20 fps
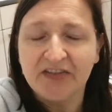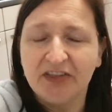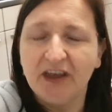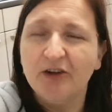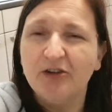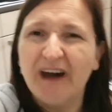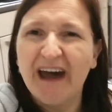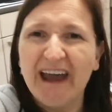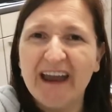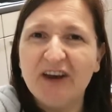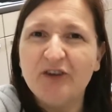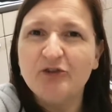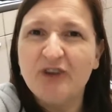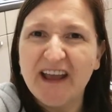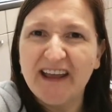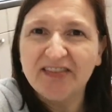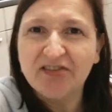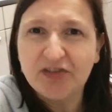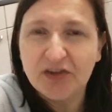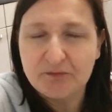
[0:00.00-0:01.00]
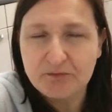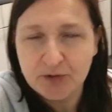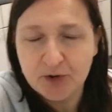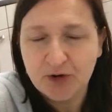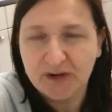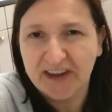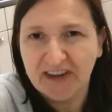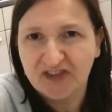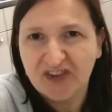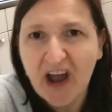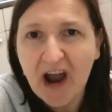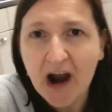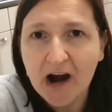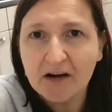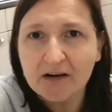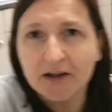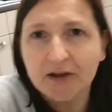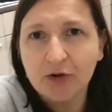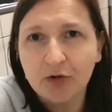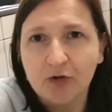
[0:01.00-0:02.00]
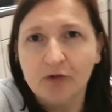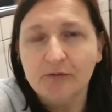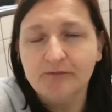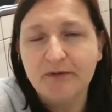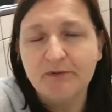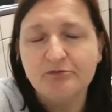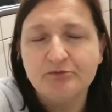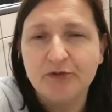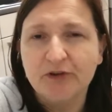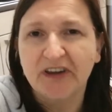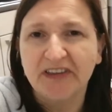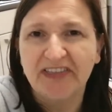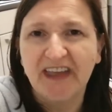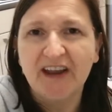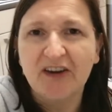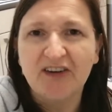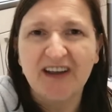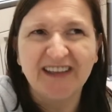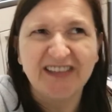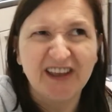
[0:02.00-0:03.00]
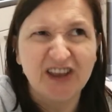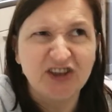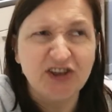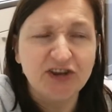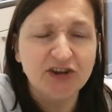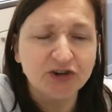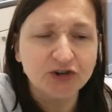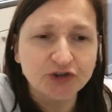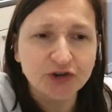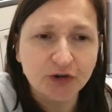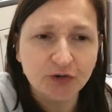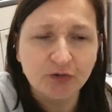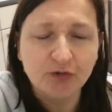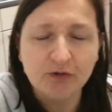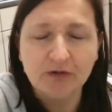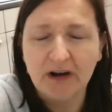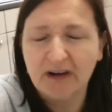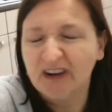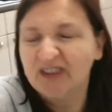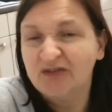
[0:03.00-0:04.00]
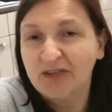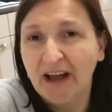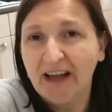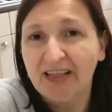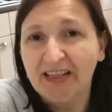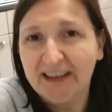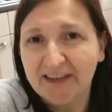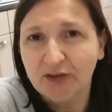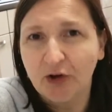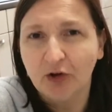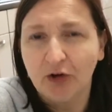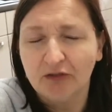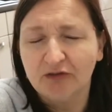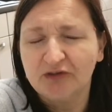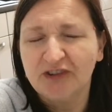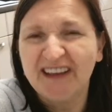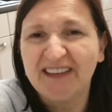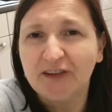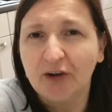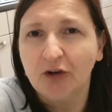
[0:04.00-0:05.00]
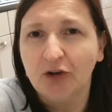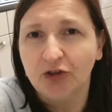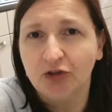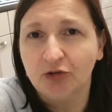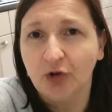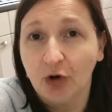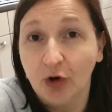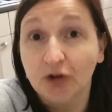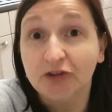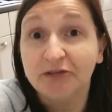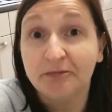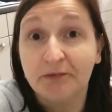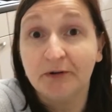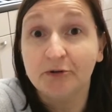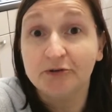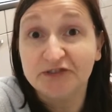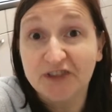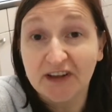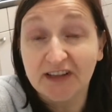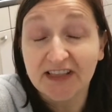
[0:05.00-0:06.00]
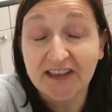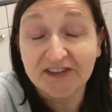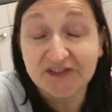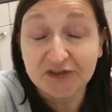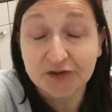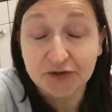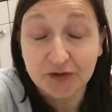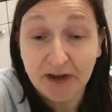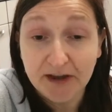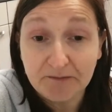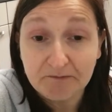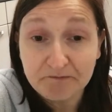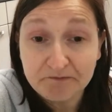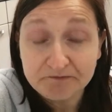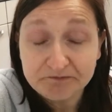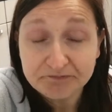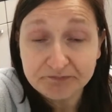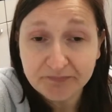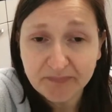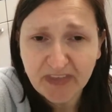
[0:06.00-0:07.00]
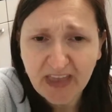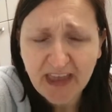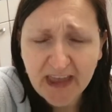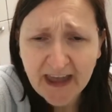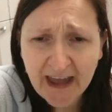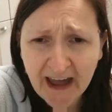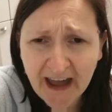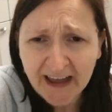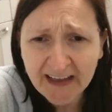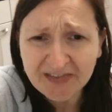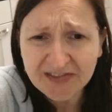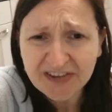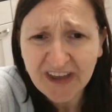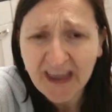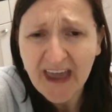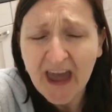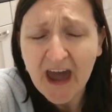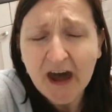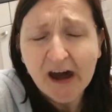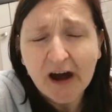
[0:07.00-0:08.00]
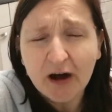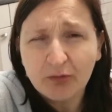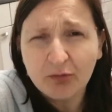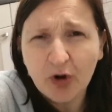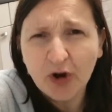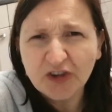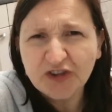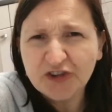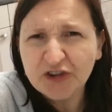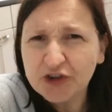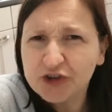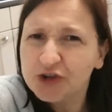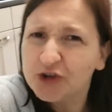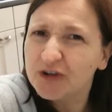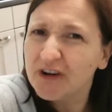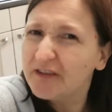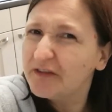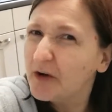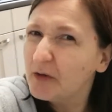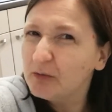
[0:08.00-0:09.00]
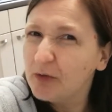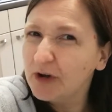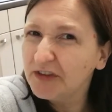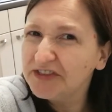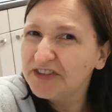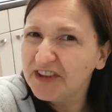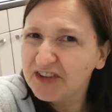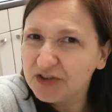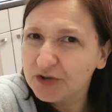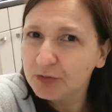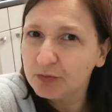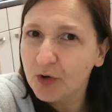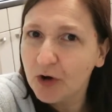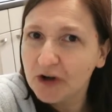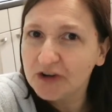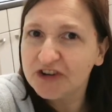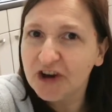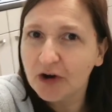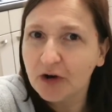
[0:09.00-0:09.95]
Now, I read the book, it's a Harlan Coben book, and I read it years ago. I, I read, it, read it on Audible, so I listened to it. And I wasn't sure if I wanted to watch